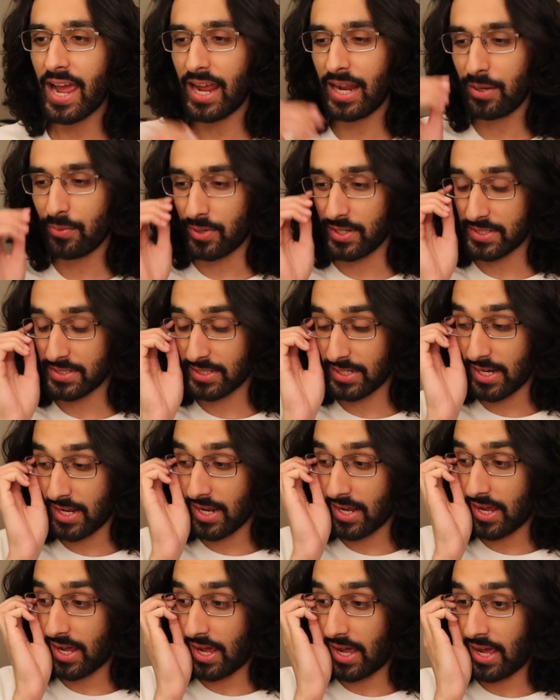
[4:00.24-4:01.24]
Anyways,
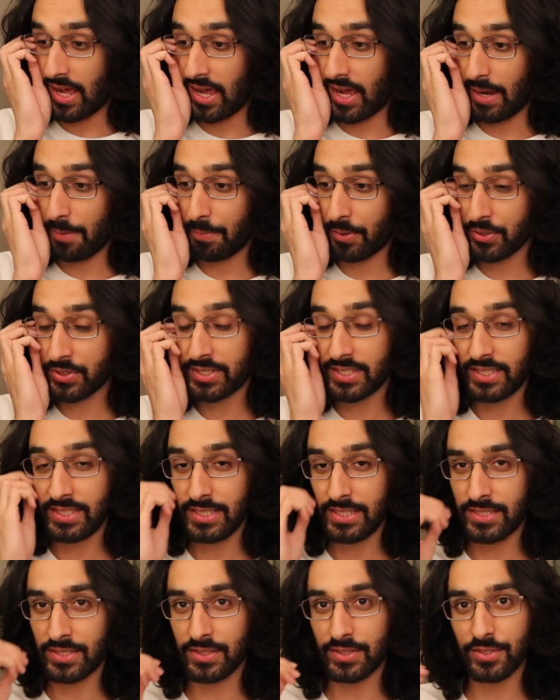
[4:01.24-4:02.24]
I posted
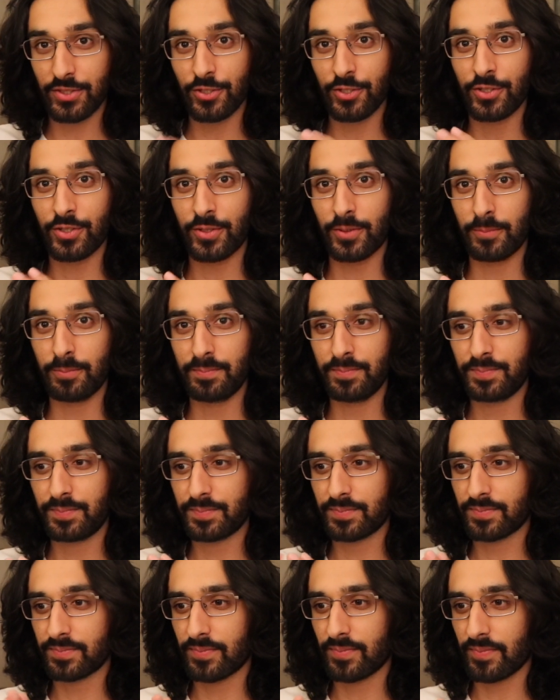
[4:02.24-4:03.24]
these a little
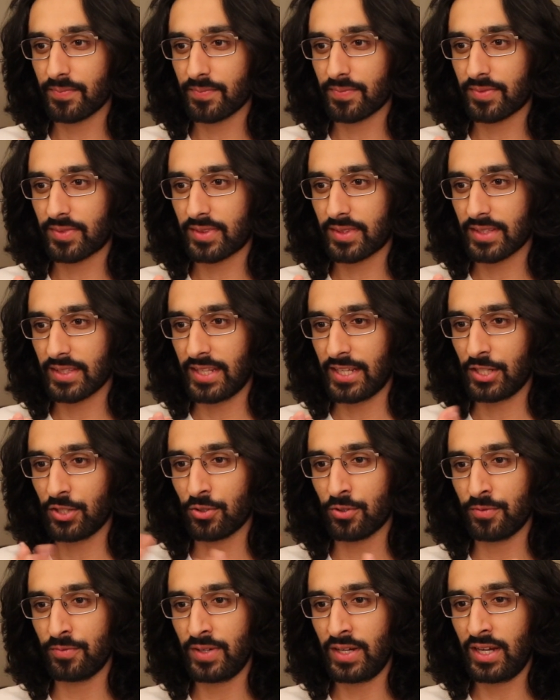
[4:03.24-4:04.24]

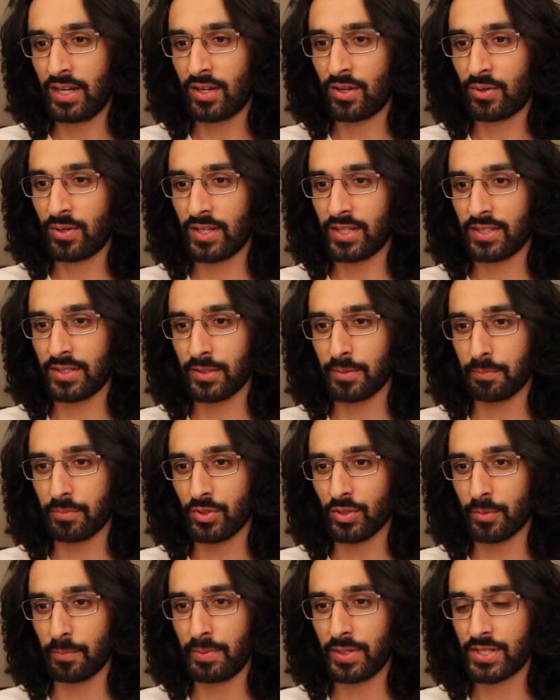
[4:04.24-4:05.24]
video and a
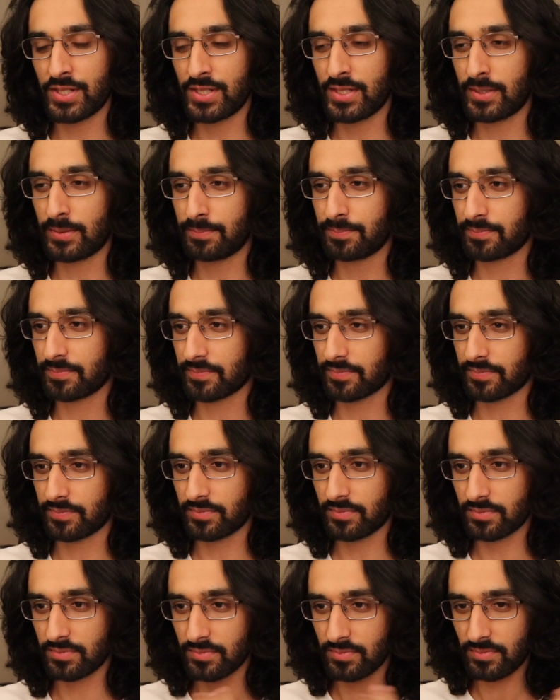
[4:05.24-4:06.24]
little picture
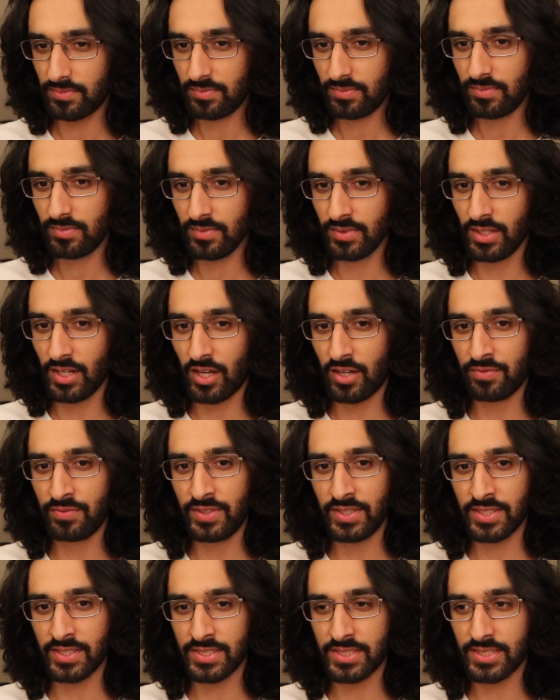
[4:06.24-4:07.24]
of
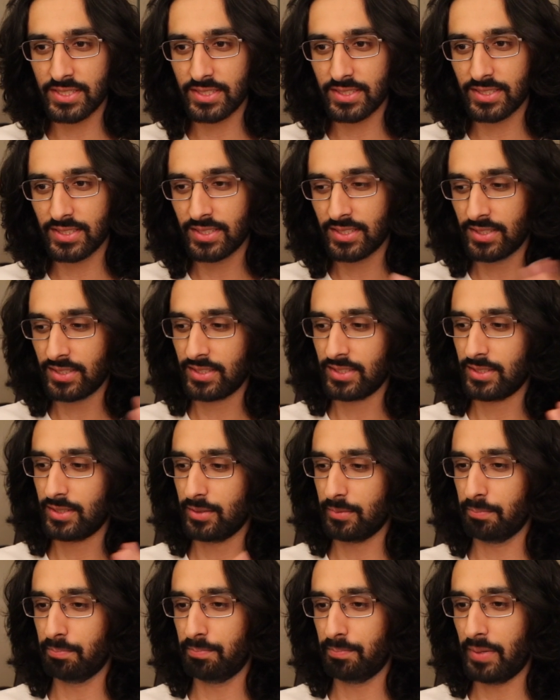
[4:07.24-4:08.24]
this
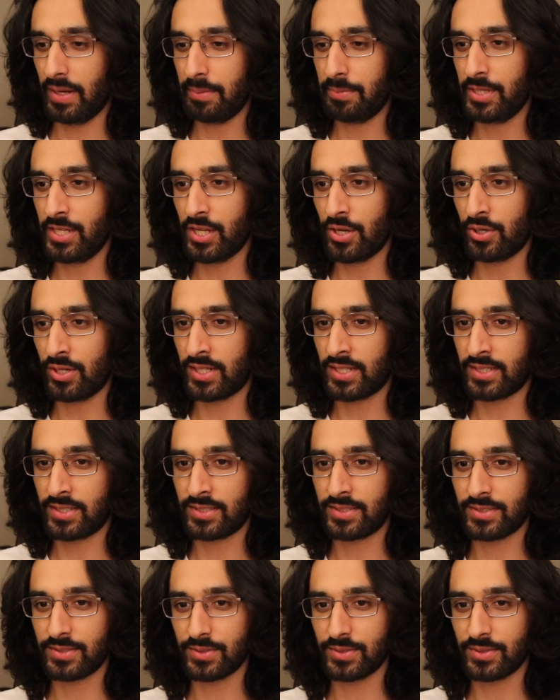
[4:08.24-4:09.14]
Baby Yoda